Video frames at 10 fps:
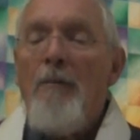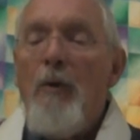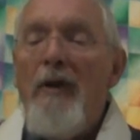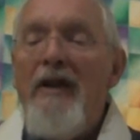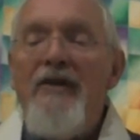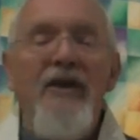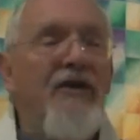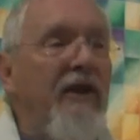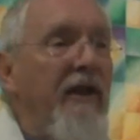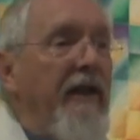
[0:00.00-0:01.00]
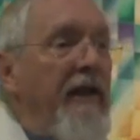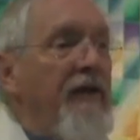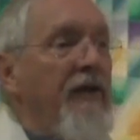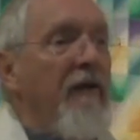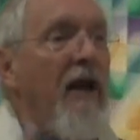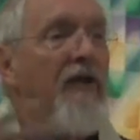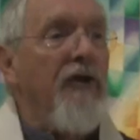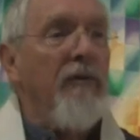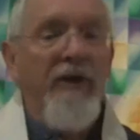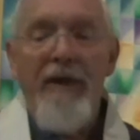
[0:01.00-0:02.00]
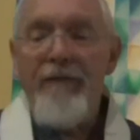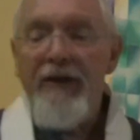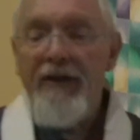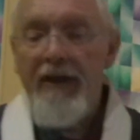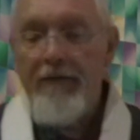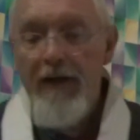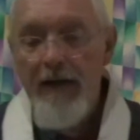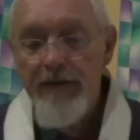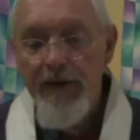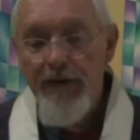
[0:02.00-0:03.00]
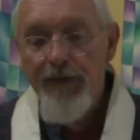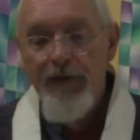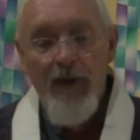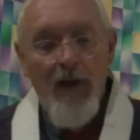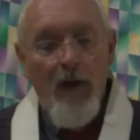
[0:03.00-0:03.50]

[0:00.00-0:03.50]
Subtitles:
but we exist in an interaction with everything around us.